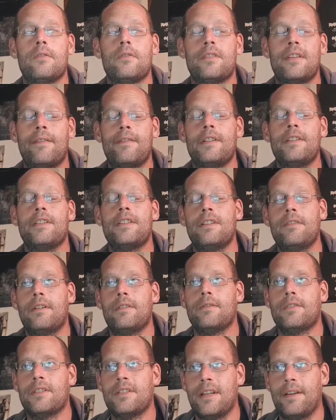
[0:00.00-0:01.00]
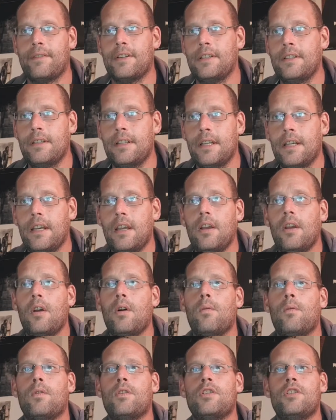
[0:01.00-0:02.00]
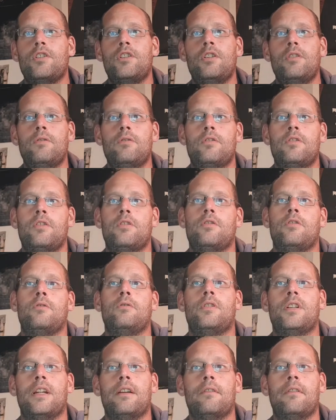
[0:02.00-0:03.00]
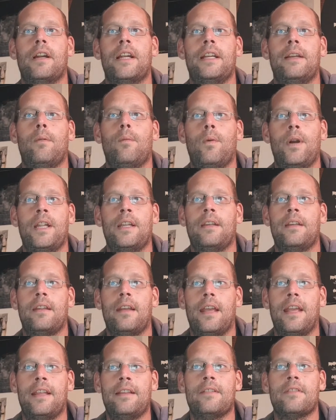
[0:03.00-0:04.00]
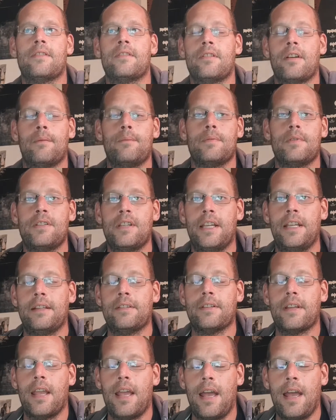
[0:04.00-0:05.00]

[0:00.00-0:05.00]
707 was used to generate wind in some scenes.